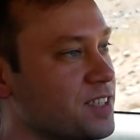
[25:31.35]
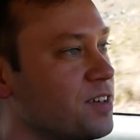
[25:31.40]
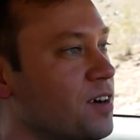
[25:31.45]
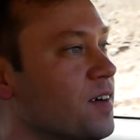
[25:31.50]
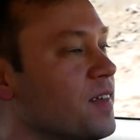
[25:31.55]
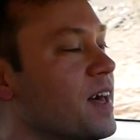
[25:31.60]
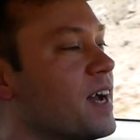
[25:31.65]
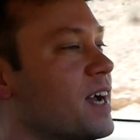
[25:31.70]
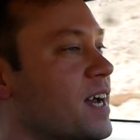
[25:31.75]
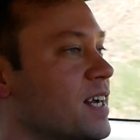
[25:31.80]
and
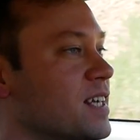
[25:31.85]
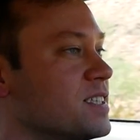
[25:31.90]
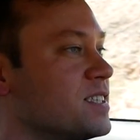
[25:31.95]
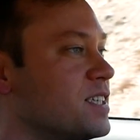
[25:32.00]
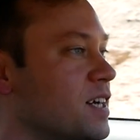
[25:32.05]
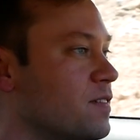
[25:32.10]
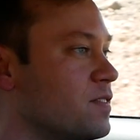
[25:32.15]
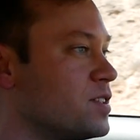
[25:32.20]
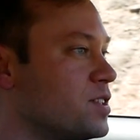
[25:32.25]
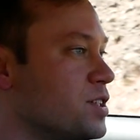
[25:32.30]
all that kind of
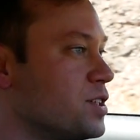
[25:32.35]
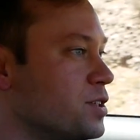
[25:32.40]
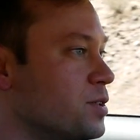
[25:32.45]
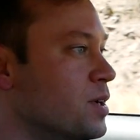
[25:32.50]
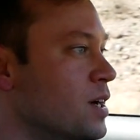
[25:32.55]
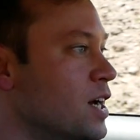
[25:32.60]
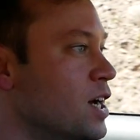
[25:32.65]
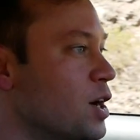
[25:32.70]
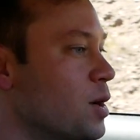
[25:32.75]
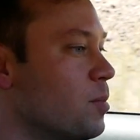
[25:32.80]
stuff too.
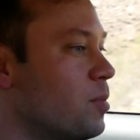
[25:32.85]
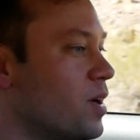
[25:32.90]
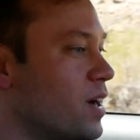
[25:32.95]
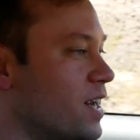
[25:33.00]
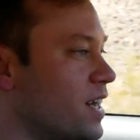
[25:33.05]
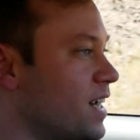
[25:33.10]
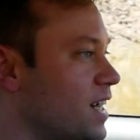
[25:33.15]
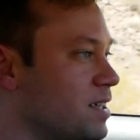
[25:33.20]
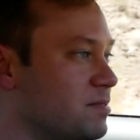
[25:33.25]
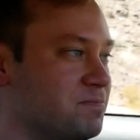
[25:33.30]
But,
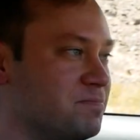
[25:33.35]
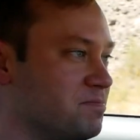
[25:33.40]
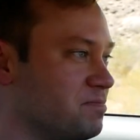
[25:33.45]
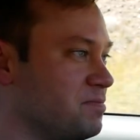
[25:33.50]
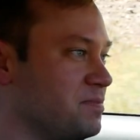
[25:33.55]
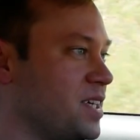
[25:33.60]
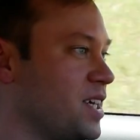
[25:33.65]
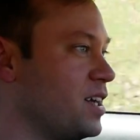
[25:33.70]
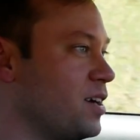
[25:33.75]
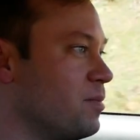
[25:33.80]

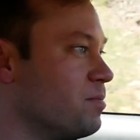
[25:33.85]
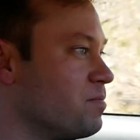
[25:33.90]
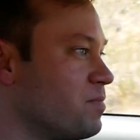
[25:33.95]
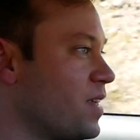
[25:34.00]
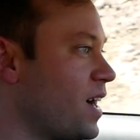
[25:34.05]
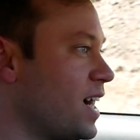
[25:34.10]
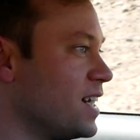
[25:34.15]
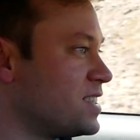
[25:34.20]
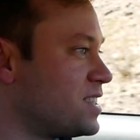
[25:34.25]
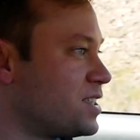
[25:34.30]
um, you
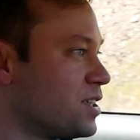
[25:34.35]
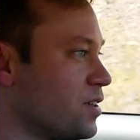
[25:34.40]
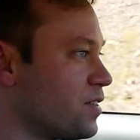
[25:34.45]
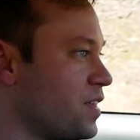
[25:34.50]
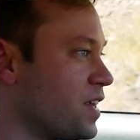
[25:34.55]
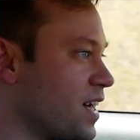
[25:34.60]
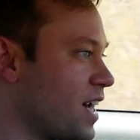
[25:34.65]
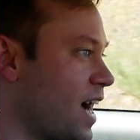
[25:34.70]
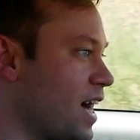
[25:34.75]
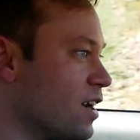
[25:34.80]
know, I still
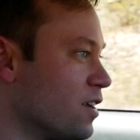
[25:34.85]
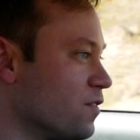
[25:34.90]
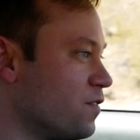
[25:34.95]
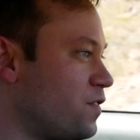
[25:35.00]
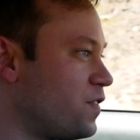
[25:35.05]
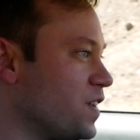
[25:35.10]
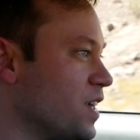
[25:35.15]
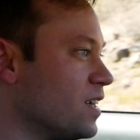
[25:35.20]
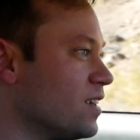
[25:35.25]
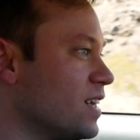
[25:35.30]
think, I
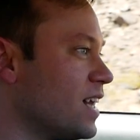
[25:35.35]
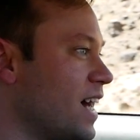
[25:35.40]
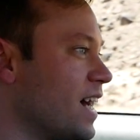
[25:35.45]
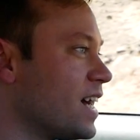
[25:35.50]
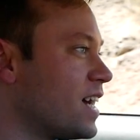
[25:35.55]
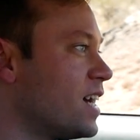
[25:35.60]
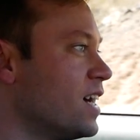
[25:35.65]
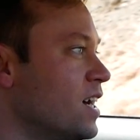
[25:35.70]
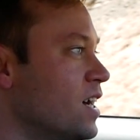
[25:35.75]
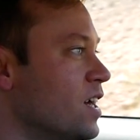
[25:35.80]
don't feel
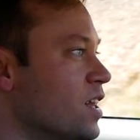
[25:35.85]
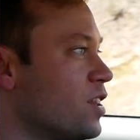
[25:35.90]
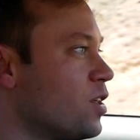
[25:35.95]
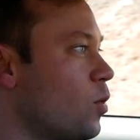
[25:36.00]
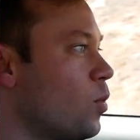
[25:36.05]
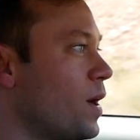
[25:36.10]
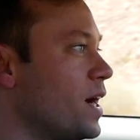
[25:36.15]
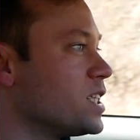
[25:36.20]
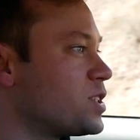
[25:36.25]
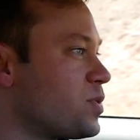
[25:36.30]
like the
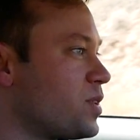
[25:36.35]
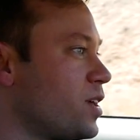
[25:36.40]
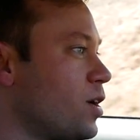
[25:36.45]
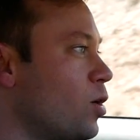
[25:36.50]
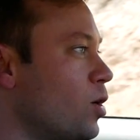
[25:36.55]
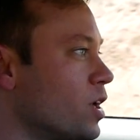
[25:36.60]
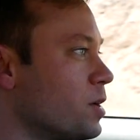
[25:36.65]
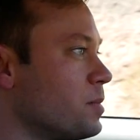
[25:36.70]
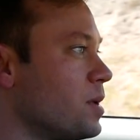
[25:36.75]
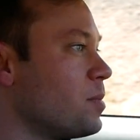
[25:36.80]
weight's really
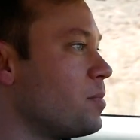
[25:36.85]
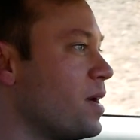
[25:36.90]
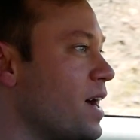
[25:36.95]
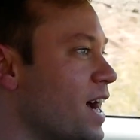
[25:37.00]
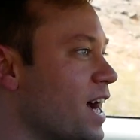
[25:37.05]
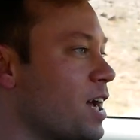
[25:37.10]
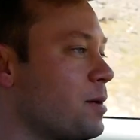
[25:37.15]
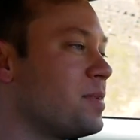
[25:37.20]
holding me back.